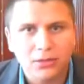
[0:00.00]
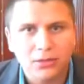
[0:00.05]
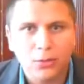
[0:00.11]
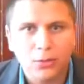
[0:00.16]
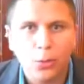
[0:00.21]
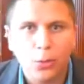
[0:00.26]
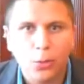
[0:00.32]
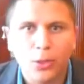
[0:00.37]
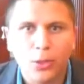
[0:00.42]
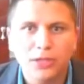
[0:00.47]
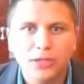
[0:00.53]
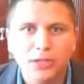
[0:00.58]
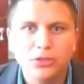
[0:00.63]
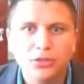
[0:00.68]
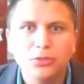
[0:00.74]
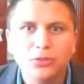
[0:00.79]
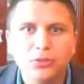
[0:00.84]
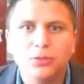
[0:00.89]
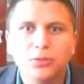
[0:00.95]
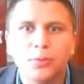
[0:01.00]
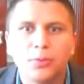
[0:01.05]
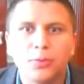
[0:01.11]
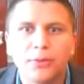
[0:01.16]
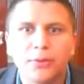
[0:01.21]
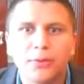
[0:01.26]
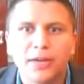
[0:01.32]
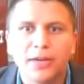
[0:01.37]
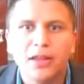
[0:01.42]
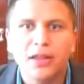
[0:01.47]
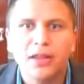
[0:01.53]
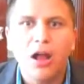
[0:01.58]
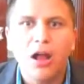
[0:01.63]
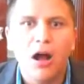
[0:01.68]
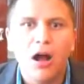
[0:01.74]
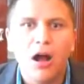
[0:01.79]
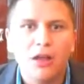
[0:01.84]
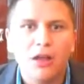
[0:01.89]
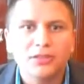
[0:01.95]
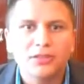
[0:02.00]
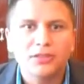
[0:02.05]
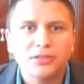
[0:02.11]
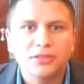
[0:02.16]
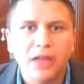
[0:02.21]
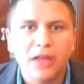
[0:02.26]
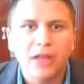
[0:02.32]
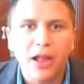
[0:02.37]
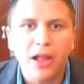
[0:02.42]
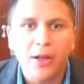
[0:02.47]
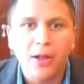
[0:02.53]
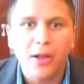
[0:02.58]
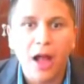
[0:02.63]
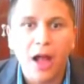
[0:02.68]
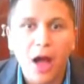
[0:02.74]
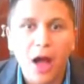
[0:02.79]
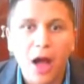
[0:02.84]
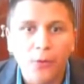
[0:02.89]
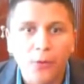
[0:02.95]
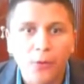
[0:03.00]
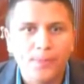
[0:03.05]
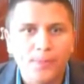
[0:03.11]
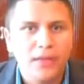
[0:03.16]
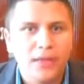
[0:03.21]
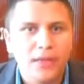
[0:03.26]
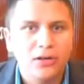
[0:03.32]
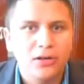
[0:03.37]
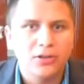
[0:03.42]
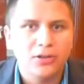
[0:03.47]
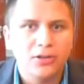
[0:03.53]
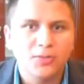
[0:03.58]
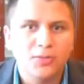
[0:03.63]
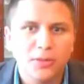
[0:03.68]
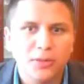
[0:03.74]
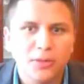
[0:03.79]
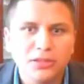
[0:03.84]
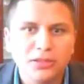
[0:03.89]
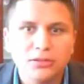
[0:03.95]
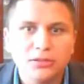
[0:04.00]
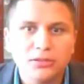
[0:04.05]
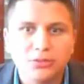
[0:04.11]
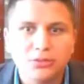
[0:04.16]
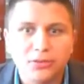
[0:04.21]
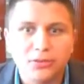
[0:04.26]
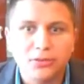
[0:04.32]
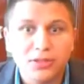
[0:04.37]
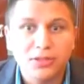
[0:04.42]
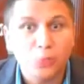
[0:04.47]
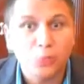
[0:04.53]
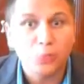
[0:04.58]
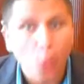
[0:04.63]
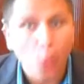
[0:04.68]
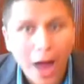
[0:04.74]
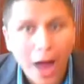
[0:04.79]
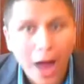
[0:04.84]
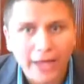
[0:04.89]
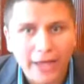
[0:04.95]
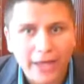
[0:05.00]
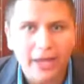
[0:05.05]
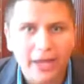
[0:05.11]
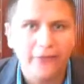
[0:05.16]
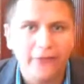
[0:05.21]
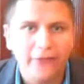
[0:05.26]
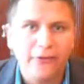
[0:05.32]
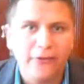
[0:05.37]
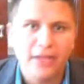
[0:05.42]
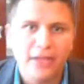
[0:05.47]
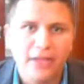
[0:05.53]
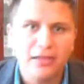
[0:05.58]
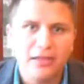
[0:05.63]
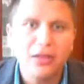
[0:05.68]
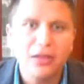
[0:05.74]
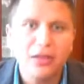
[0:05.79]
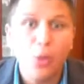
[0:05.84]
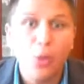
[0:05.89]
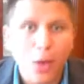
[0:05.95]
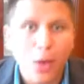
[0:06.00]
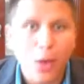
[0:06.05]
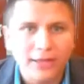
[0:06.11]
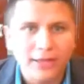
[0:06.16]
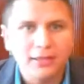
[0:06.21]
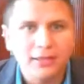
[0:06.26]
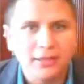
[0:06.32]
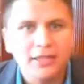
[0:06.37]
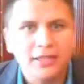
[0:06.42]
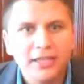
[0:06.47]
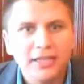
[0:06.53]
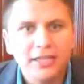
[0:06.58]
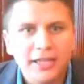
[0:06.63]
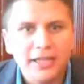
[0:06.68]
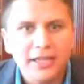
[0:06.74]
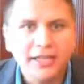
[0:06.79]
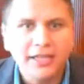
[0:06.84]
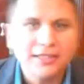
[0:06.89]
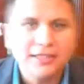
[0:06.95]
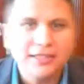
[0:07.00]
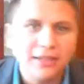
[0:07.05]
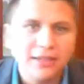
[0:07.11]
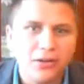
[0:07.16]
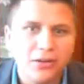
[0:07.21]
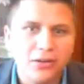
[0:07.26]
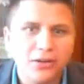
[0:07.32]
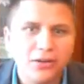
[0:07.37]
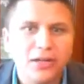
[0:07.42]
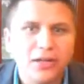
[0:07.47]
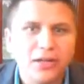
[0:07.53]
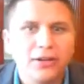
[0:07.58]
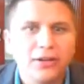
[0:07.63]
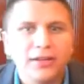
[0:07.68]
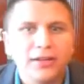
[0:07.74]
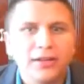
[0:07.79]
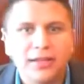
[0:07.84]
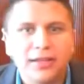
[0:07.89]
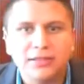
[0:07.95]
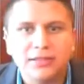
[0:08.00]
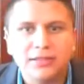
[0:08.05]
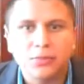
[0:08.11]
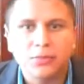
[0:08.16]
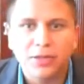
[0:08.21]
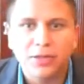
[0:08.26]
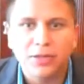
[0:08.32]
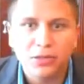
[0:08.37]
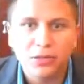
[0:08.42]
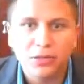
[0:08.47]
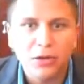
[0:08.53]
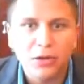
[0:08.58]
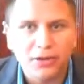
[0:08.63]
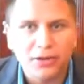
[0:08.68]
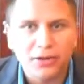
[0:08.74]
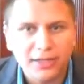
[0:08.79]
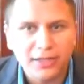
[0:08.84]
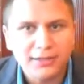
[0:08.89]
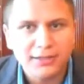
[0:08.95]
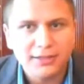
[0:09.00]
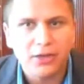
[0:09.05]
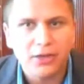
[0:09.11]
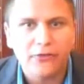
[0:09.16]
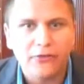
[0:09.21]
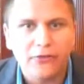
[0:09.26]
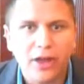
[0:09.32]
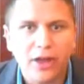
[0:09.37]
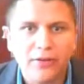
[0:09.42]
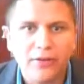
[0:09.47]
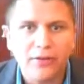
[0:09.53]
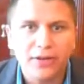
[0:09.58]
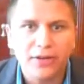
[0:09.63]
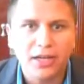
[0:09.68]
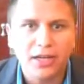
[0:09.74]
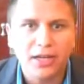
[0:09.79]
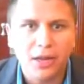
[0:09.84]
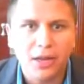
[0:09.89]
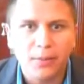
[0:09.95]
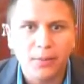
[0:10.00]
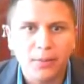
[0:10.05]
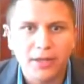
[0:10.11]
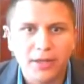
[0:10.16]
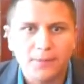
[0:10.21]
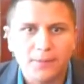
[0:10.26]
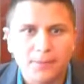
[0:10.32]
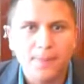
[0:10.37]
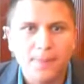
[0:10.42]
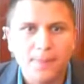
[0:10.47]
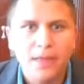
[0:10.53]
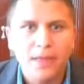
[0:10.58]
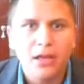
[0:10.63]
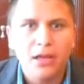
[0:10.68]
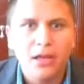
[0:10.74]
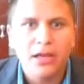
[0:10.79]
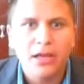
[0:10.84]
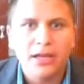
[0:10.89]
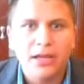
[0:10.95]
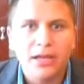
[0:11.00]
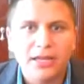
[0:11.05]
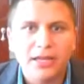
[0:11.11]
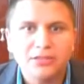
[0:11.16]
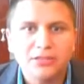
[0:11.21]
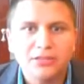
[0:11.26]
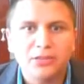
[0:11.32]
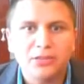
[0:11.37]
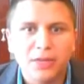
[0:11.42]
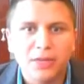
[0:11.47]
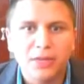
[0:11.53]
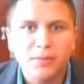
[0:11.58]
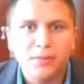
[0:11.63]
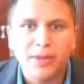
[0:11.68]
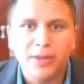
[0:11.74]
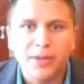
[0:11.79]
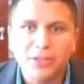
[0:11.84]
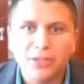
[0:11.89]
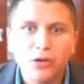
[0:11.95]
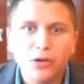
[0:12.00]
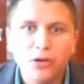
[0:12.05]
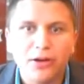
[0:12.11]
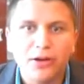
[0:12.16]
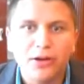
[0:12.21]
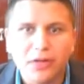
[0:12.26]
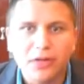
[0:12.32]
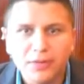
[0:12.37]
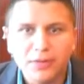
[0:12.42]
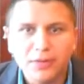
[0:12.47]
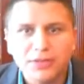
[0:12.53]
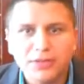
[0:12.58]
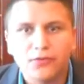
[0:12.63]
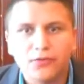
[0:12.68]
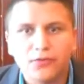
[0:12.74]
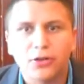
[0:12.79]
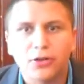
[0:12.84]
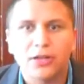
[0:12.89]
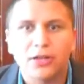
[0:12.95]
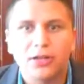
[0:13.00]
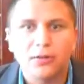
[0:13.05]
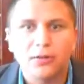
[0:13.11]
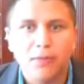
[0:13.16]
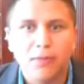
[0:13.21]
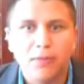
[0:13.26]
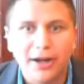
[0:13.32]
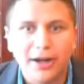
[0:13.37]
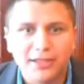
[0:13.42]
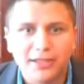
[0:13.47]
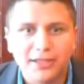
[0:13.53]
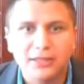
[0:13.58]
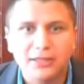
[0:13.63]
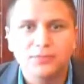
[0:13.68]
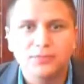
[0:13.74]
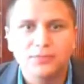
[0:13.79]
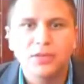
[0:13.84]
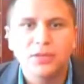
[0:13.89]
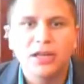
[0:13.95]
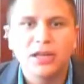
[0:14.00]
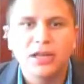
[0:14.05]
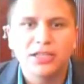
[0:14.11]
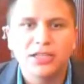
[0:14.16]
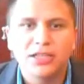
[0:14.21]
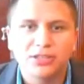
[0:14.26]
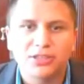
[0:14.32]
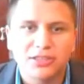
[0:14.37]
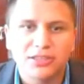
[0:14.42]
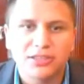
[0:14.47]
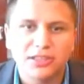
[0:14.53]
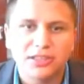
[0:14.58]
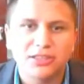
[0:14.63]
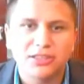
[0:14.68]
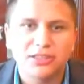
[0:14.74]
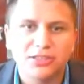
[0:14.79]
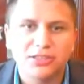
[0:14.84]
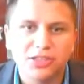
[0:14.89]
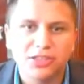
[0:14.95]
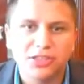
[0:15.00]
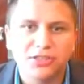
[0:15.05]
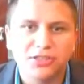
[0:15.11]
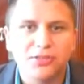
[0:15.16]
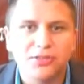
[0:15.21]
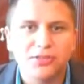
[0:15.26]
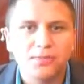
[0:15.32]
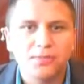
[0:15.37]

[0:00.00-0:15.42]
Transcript: we need to provide, also the how, responding to the reason why, and finally when. It is clearly that the particular needs of every company can determine particular limits for their marketing strategic decisions.